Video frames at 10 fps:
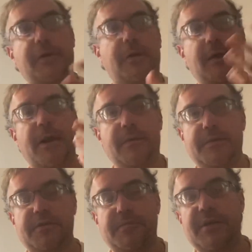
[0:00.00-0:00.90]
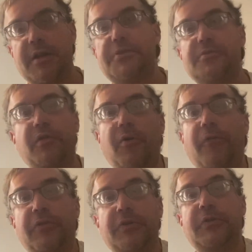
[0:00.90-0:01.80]
oh, hey, this will be a nice little,
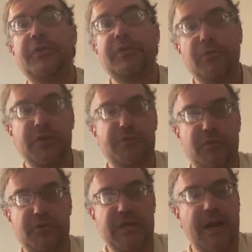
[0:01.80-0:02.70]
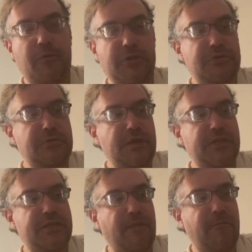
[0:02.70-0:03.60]
nice little challenge and
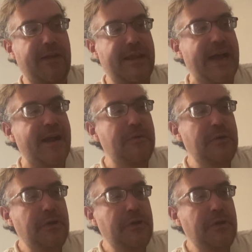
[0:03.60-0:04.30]
stuff like that.